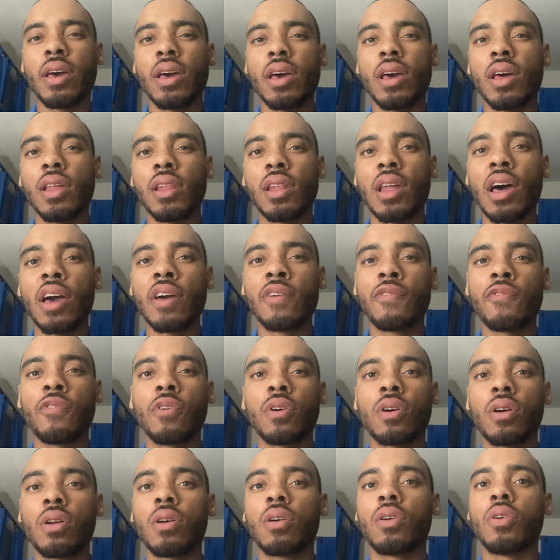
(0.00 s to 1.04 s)
In life, we're
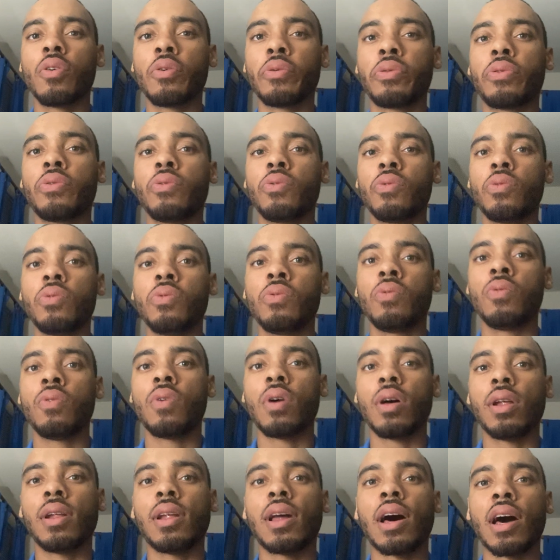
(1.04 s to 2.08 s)
going to go through
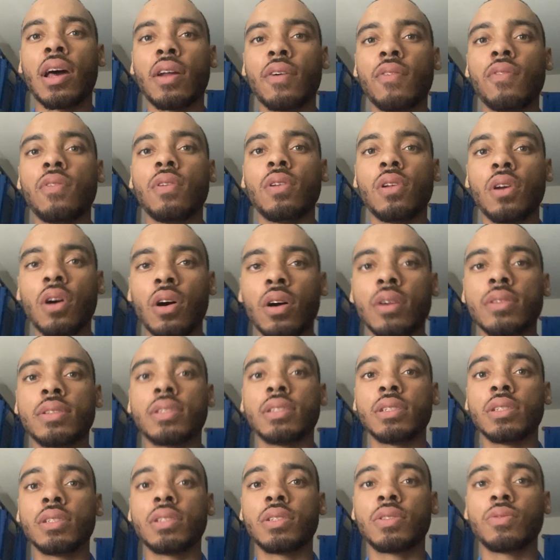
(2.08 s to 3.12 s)
a lot of
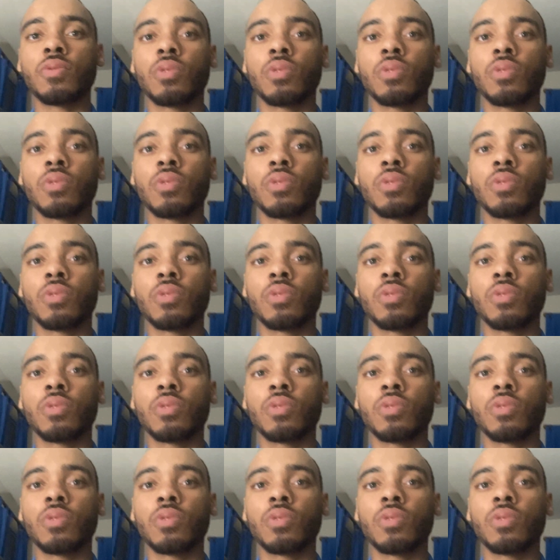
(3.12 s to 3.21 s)
losses.